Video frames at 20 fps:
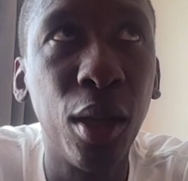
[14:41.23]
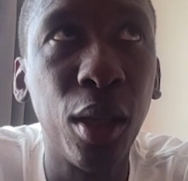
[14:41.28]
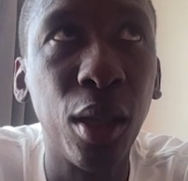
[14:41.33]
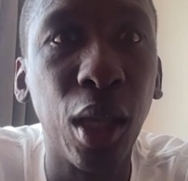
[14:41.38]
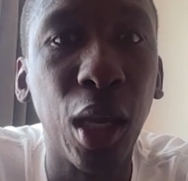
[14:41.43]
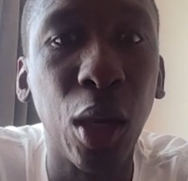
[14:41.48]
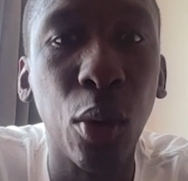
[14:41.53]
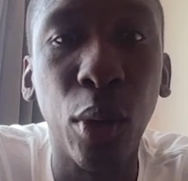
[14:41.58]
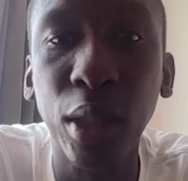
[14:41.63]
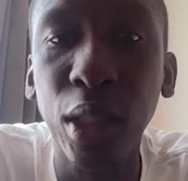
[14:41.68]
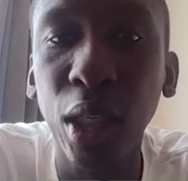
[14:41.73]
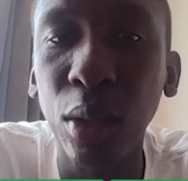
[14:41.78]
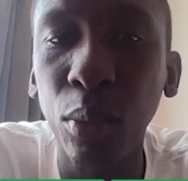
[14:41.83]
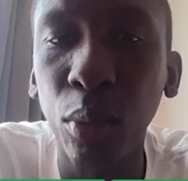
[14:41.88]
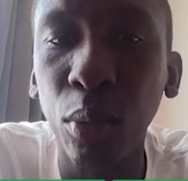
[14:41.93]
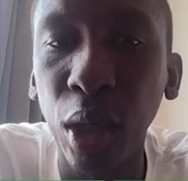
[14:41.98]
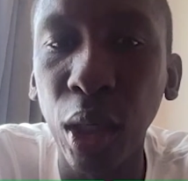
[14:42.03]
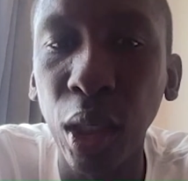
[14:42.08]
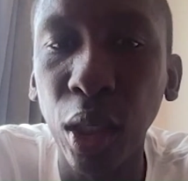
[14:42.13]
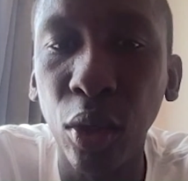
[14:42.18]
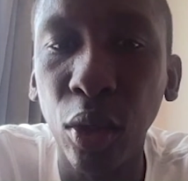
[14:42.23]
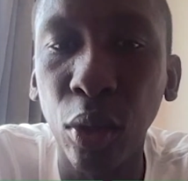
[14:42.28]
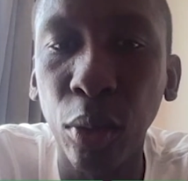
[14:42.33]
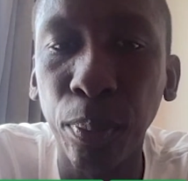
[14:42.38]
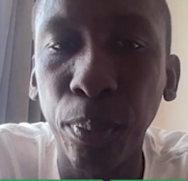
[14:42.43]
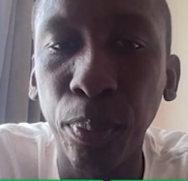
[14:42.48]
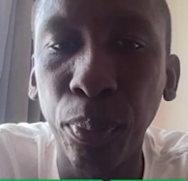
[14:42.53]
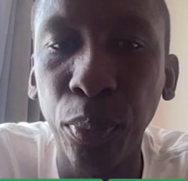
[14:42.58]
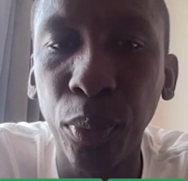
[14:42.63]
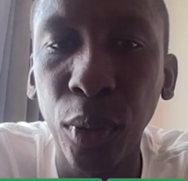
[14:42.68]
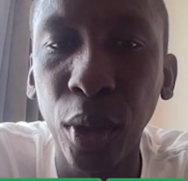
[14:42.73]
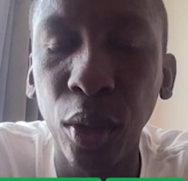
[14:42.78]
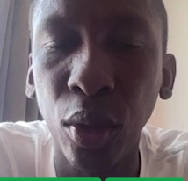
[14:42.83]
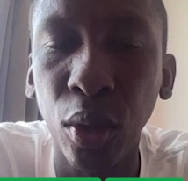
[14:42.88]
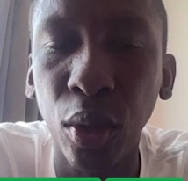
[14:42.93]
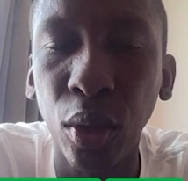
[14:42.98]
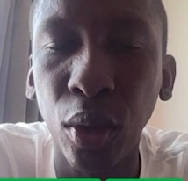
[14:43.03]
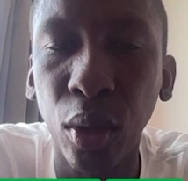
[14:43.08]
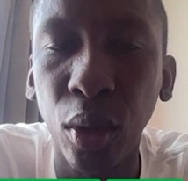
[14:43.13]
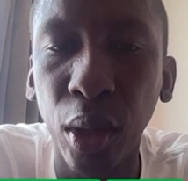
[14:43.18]
they wanted Mourinho,
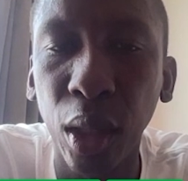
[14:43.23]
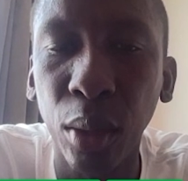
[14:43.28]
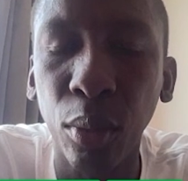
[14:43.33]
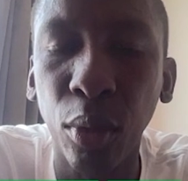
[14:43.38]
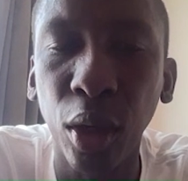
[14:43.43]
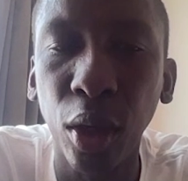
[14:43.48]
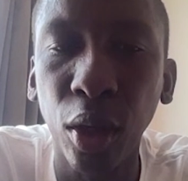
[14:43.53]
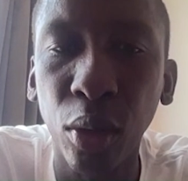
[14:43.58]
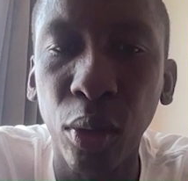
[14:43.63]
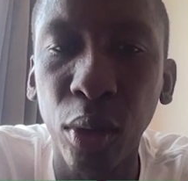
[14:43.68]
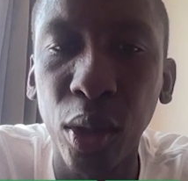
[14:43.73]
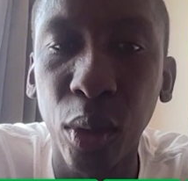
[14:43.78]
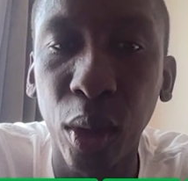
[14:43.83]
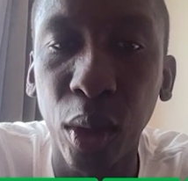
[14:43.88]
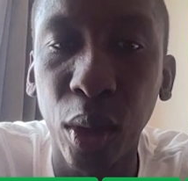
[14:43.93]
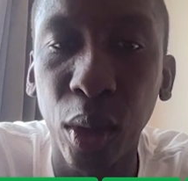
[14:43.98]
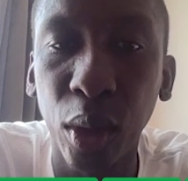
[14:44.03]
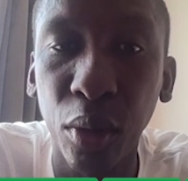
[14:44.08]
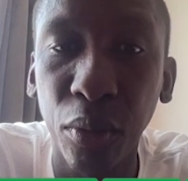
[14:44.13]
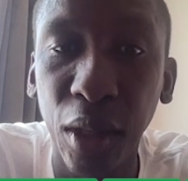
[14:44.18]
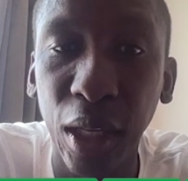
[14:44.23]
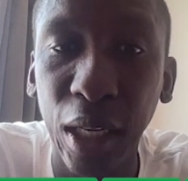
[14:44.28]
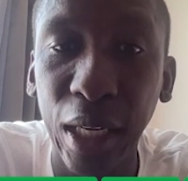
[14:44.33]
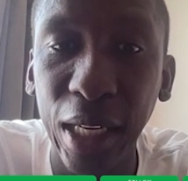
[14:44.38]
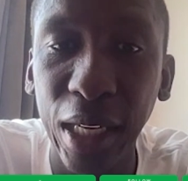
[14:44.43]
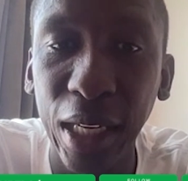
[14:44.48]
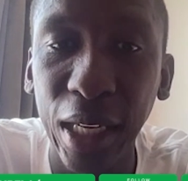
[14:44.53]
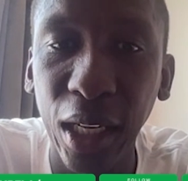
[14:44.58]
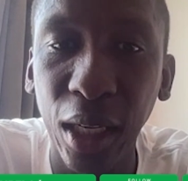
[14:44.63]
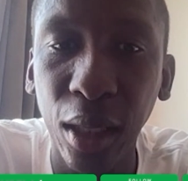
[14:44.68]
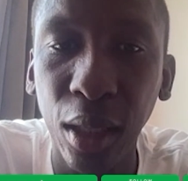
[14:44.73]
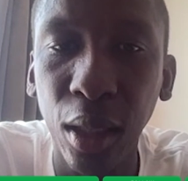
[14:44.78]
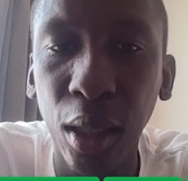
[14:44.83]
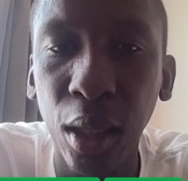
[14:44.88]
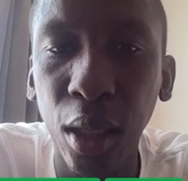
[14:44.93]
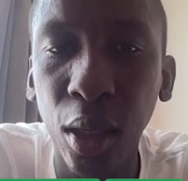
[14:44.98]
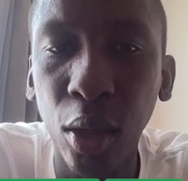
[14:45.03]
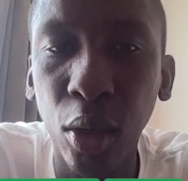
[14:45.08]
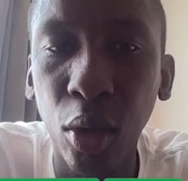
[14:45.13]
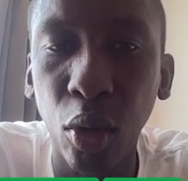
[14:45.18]
you know, and Mourinho was one of the leading
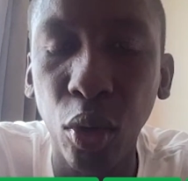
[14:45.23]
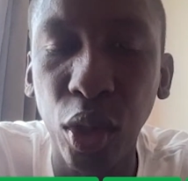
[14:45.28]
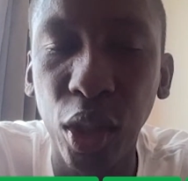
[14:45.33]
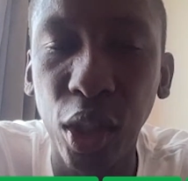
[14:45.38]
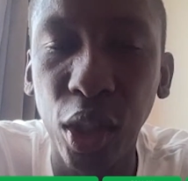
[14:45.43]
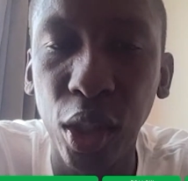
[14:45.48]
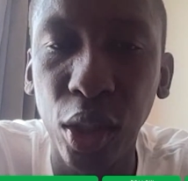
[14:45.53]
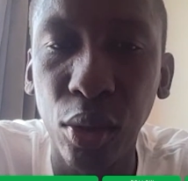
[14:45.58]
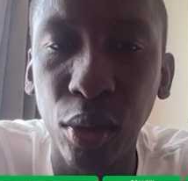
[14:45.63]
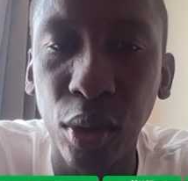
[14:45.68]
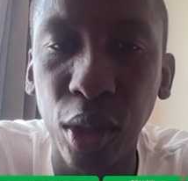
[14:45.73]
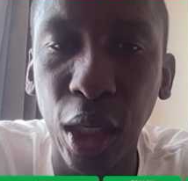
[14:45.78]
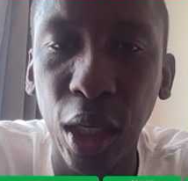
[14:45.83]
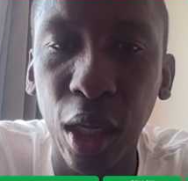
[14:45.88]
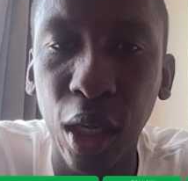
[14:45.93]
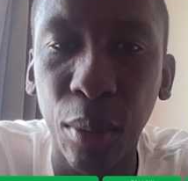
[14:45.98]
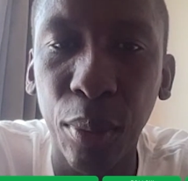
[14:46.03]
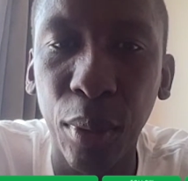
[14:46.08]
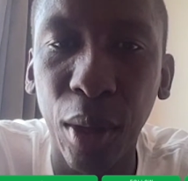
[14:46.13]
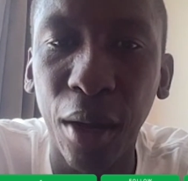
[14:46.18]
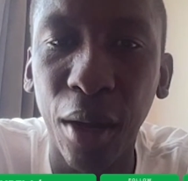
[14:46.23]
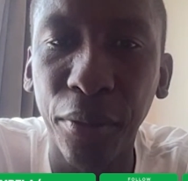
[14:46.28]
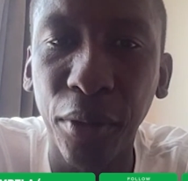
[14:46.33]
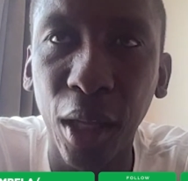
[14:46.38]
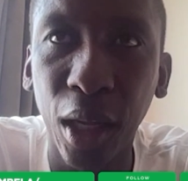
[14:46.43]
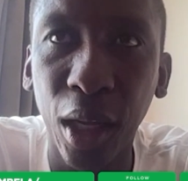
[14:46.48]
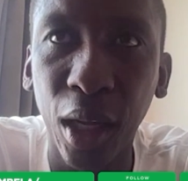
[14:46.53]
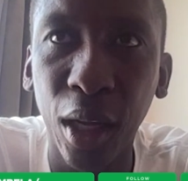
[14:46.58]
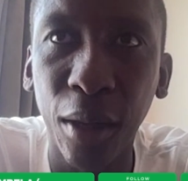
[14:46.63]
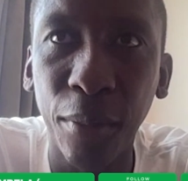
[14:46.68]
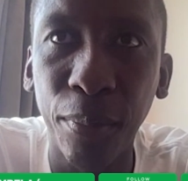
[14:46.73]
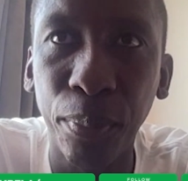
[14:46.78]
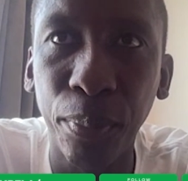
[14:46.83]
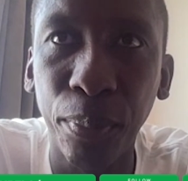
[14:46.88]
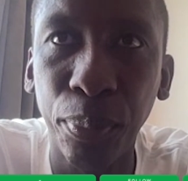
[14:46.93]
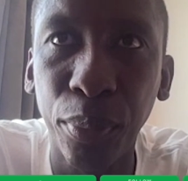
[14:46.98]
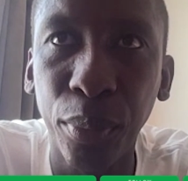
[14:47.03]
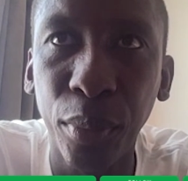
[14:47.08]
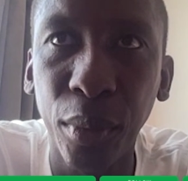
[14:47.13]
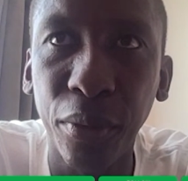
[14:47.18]
coaches to take up after
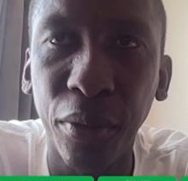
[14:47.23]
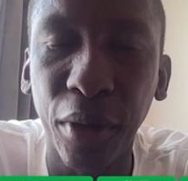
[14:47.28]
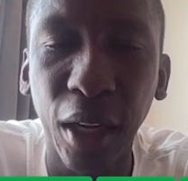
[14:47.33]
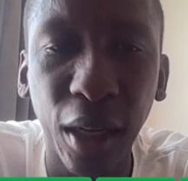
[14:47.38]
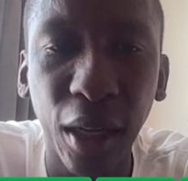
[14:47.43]
Frank